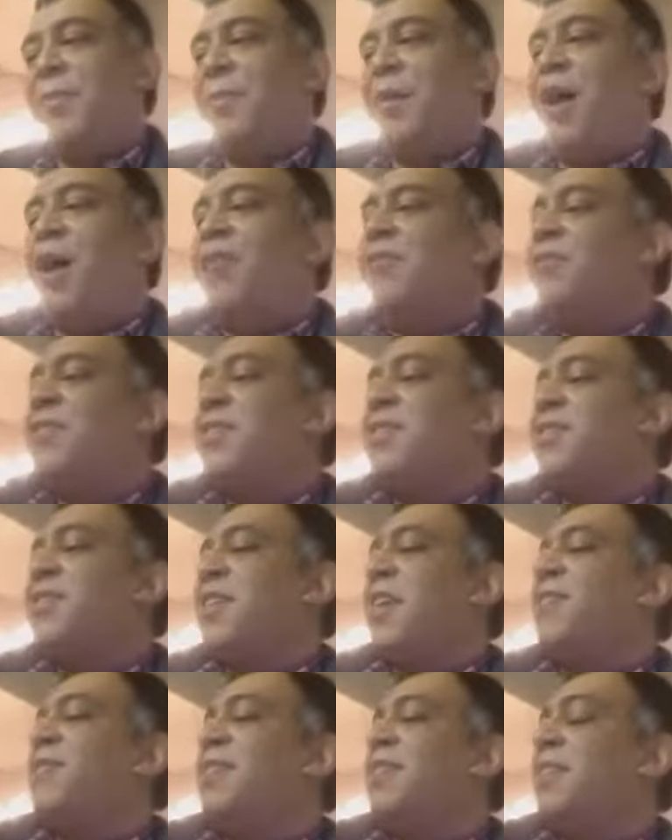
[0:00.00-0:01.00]
I've
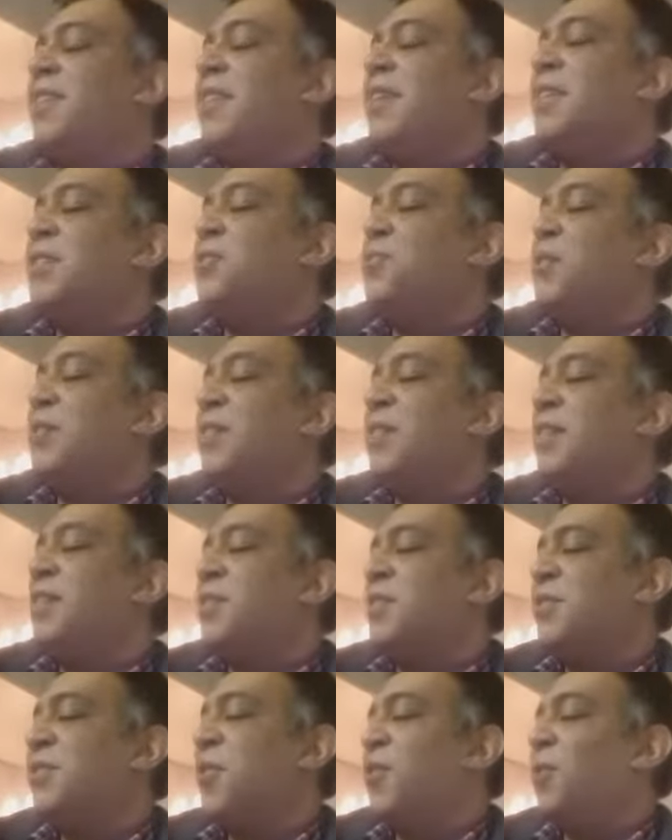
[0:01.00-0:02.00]
discovered things with this
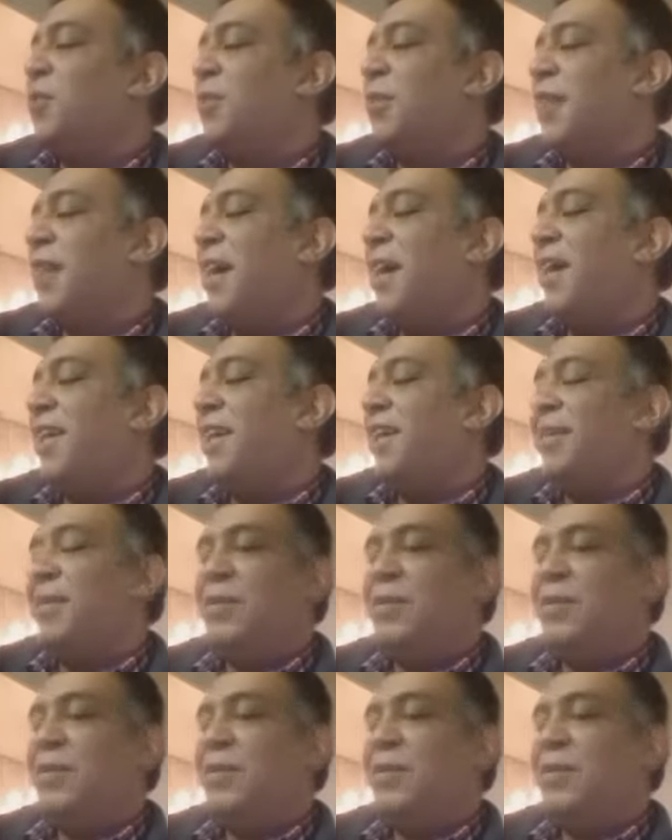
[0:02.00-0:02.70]
salt that